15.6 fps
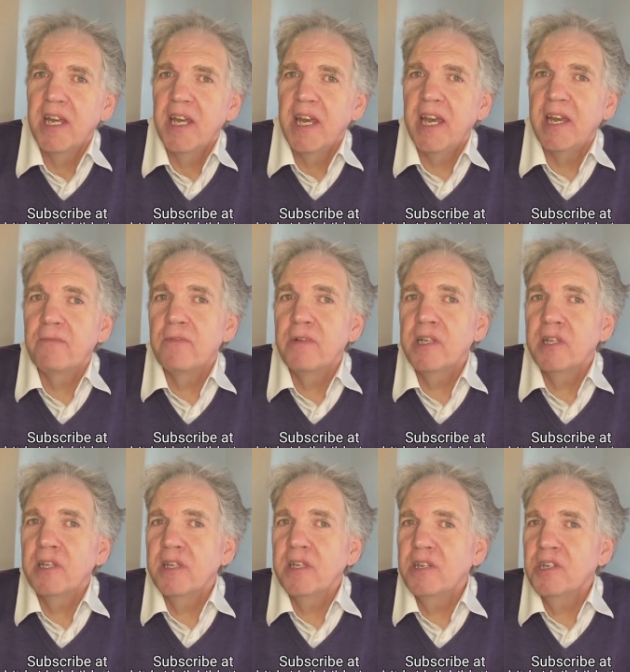And we
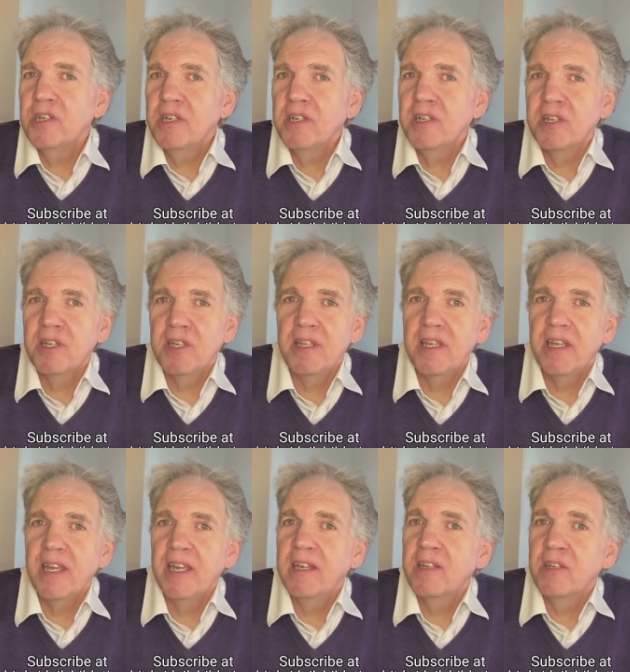see Jesus in
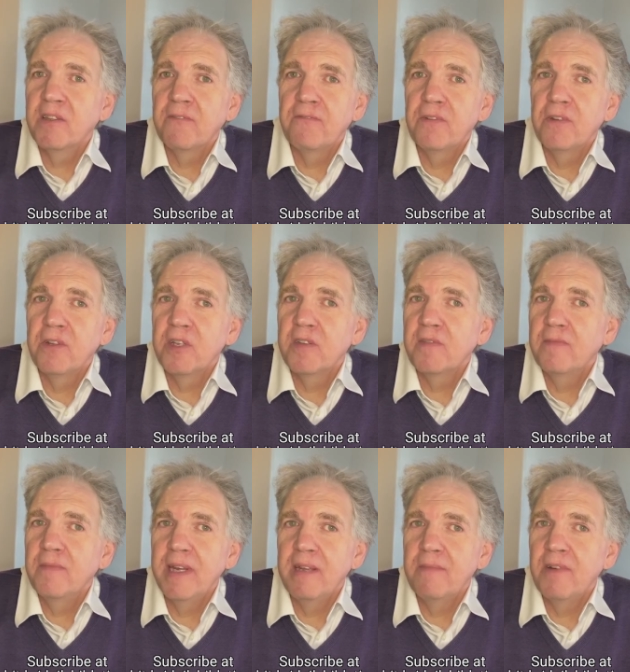the end as the first of
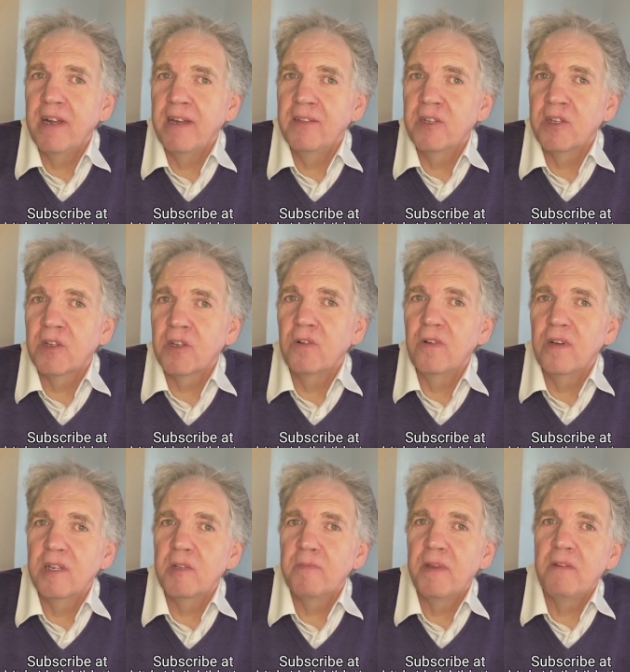many brothers. God
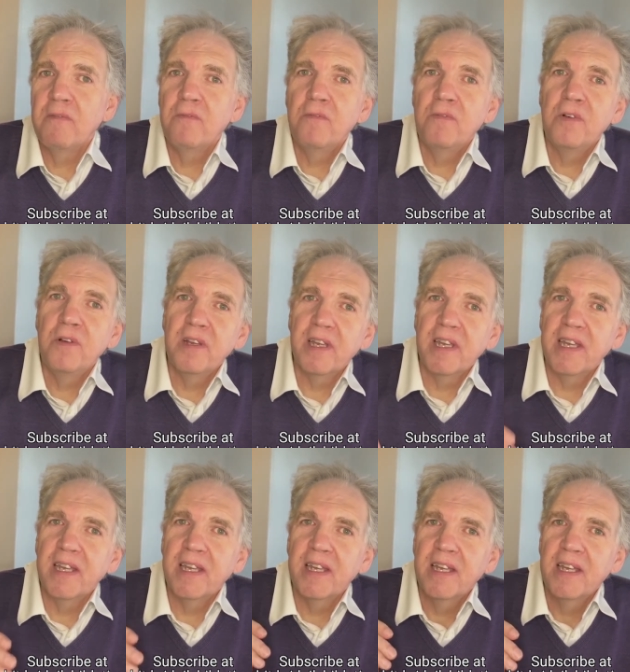has been
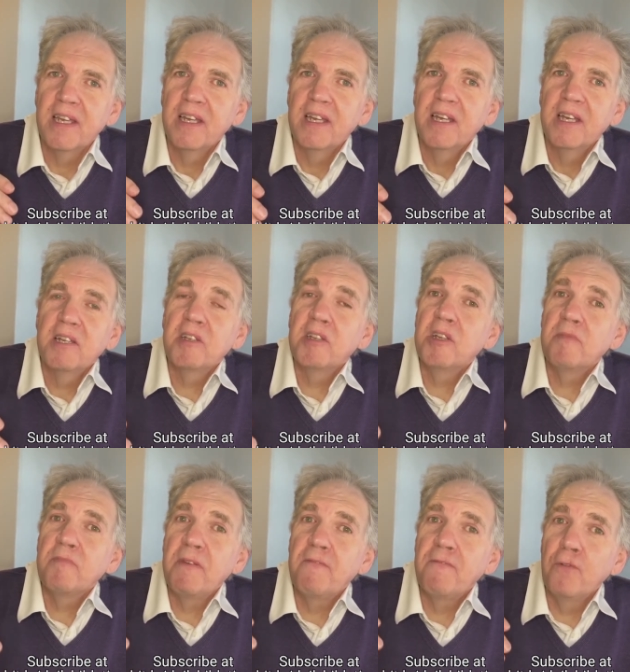working since
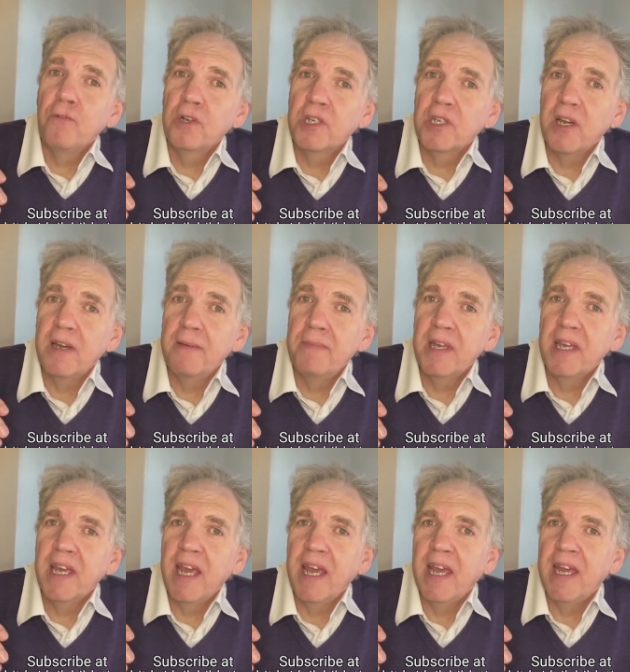before time
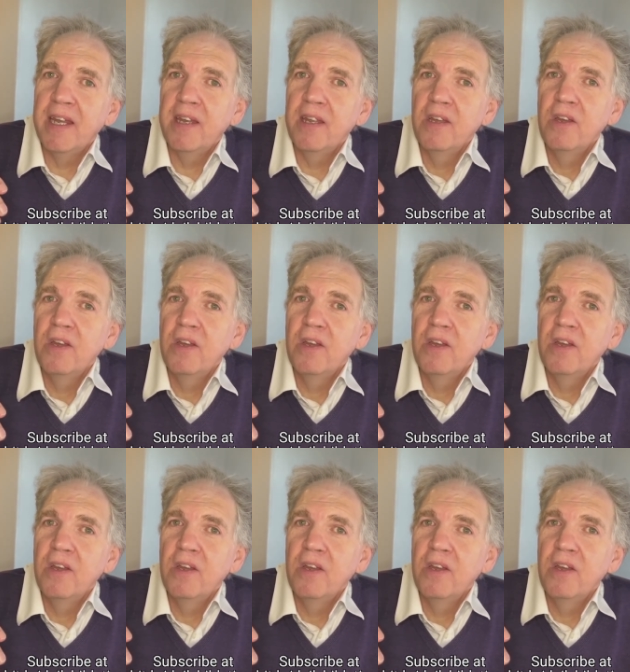began